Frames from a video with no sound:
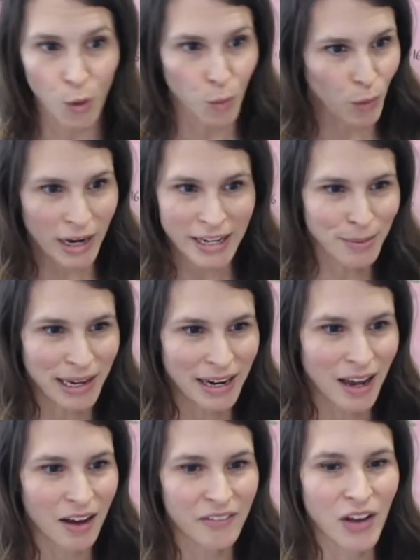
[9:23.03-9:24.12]
Randomly
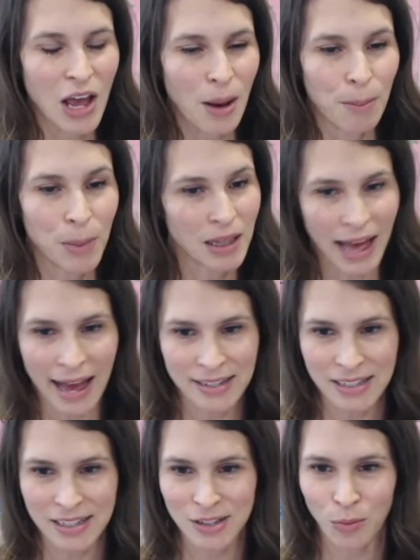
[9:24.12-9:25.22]
enough,
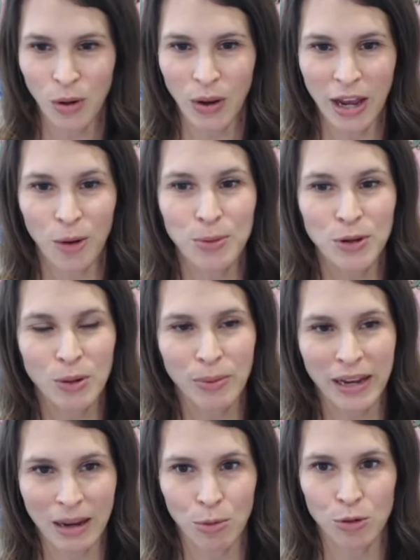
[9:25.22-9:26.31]
molasses will help you to
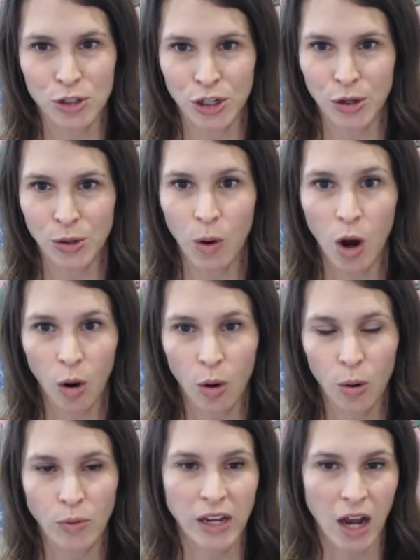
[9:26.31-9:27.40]
be able to
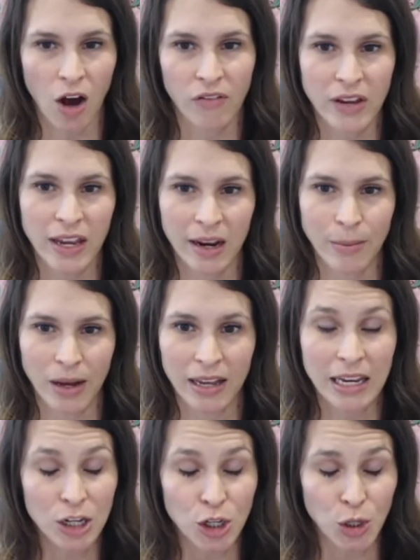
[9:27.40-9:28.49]
hold the coffee enema
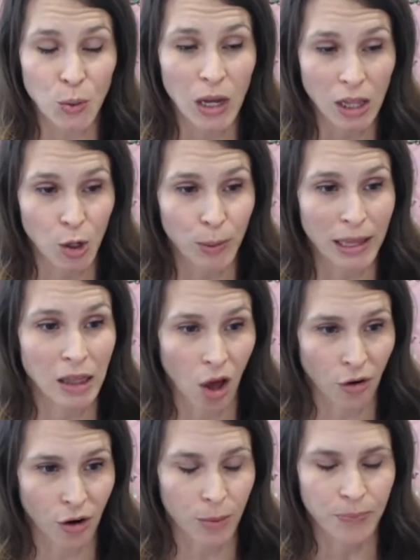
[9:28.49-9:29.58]
in you a little bit
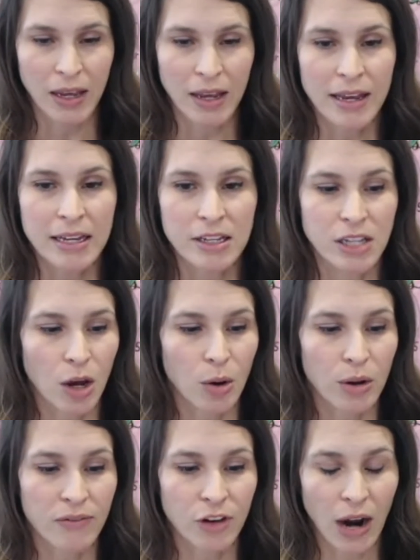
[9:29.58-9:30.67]
longer. So
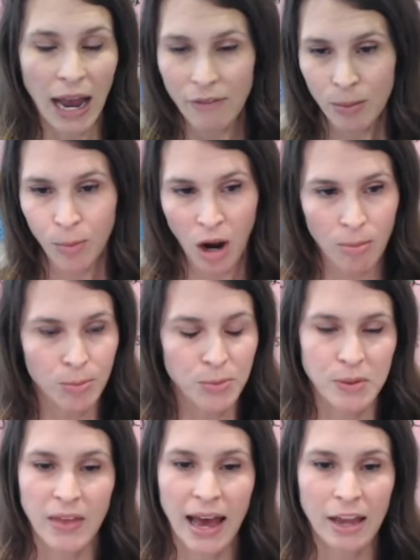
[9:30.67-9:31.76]
if you're having problems
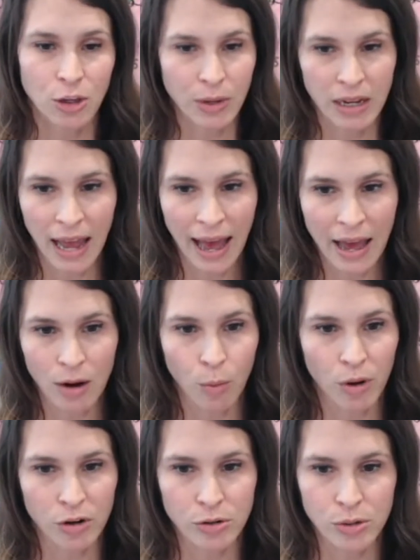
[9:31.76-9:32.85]
with that, you could add
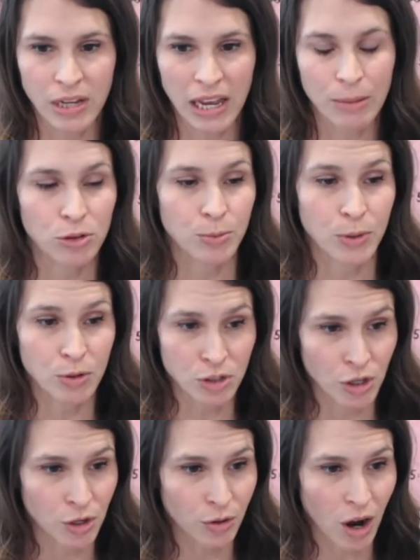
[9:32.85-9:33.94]
1 or 2 tablespoons
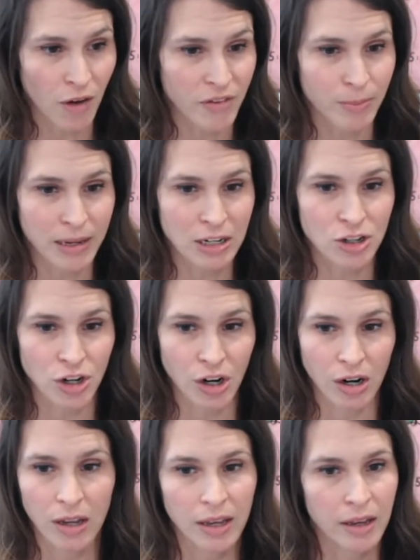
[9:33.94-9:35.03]
to your coffee
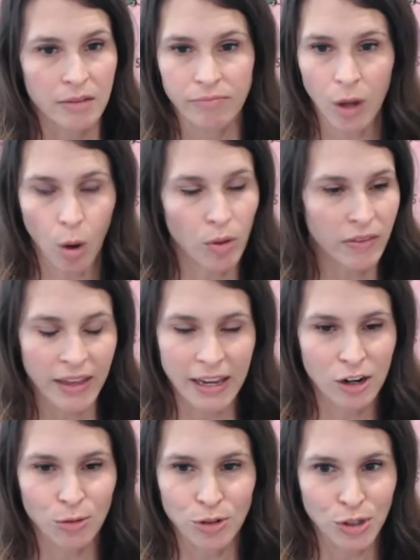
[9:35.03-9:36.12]
mixture. The only thing
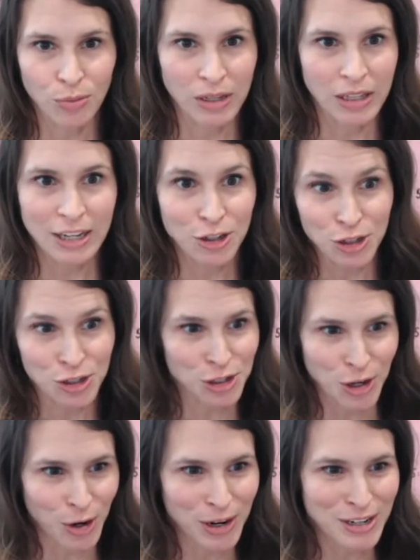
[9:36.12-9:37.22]
it'll do really is just to
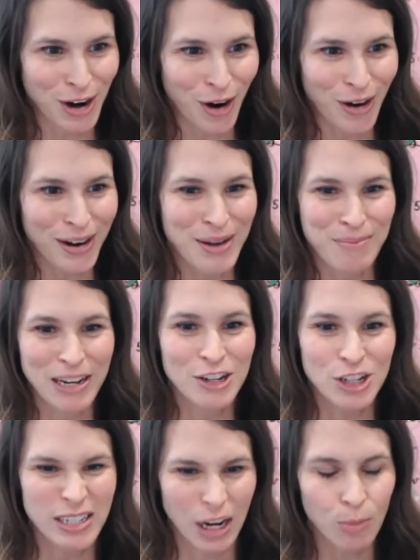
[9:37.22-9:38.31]
turn it dark, but it
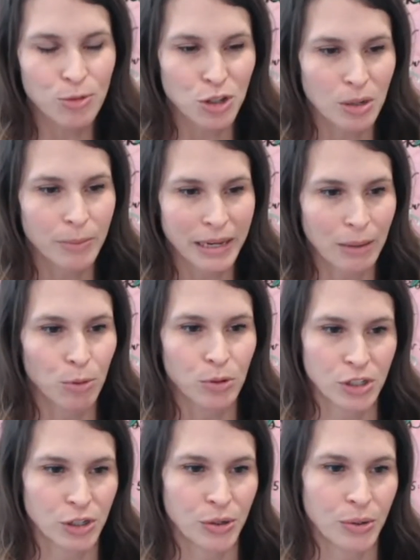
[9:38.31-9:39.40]
just helps you to be able
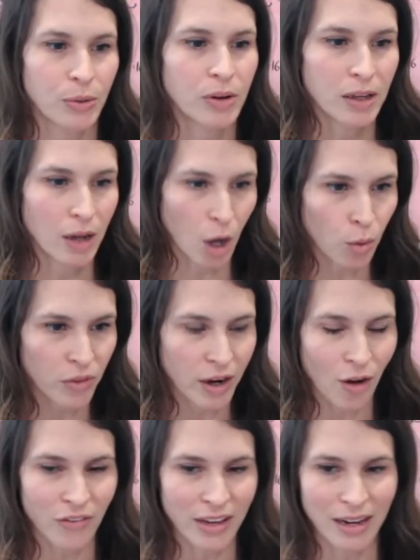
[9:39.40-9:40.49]
to hold the
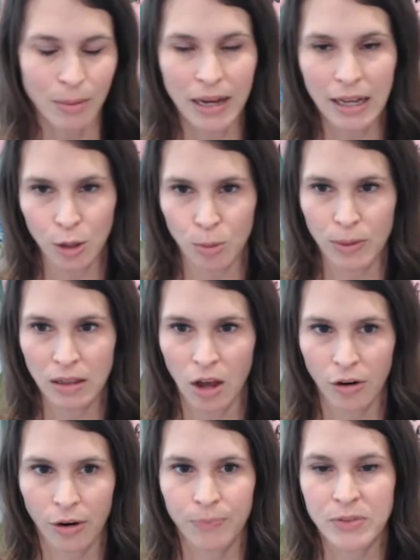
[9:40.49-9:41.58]
coffee enema a little bit
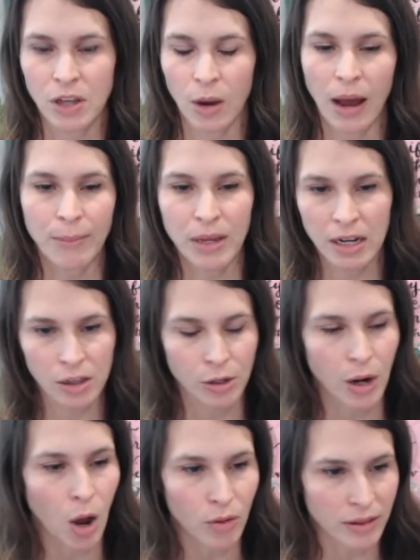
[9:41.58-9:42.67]
longer. So I'm going to include
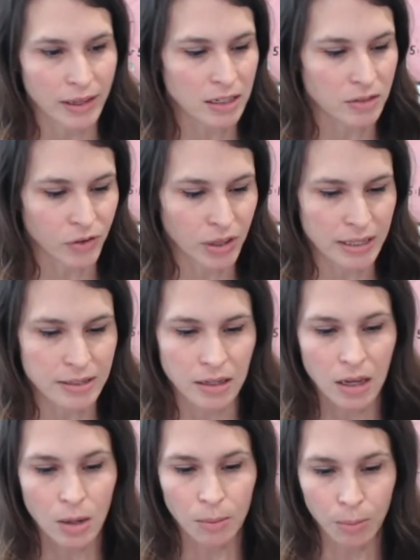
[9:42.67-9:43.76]
all the links for this
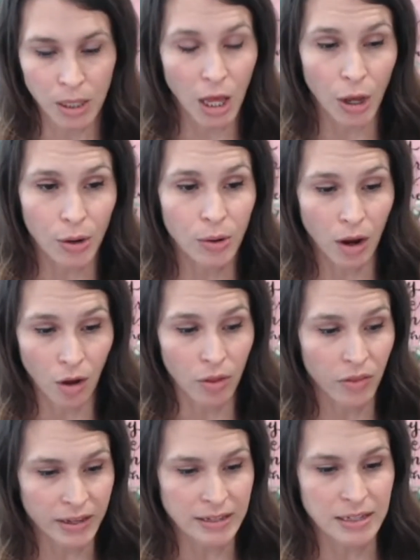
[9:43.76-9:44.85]
below, all the
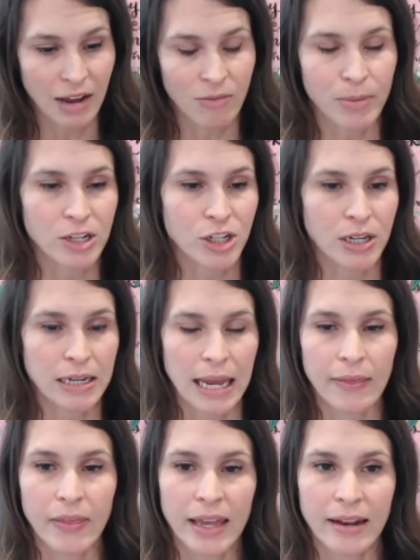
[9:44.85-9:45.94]
things that I've mentioned,
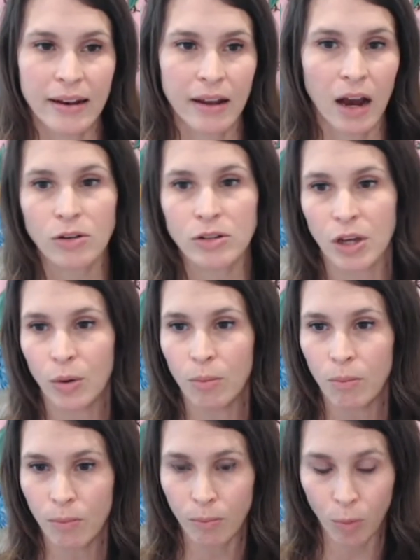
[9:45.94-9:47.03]
and then also
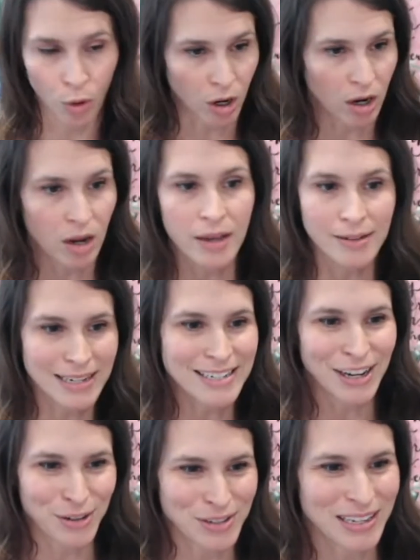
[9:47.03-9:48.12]
more
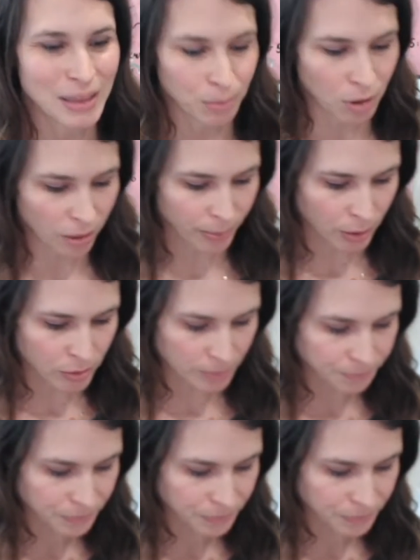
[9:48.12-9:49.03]
details in the blog post.